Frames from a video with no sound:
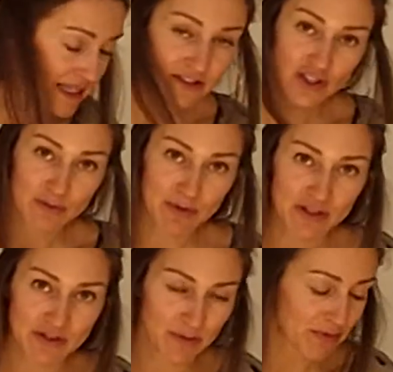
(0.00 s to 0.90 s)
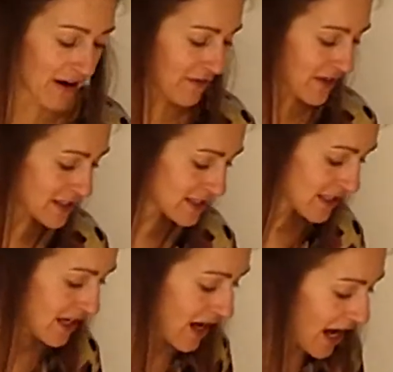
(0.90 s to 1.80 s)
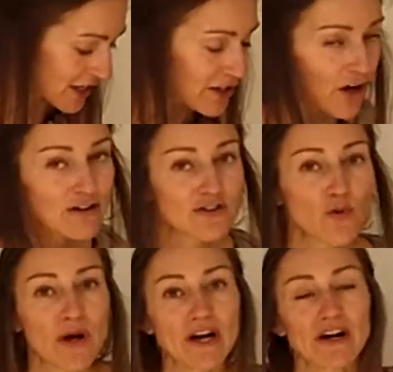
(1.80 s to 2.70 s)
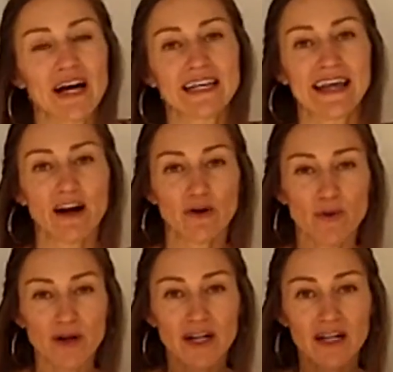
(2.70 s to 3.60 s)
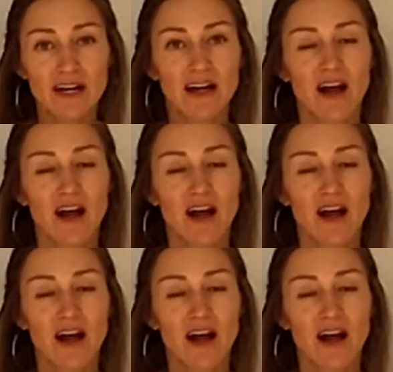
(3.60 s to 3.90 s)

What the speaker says: That's just personal preference. I could also wear a narrower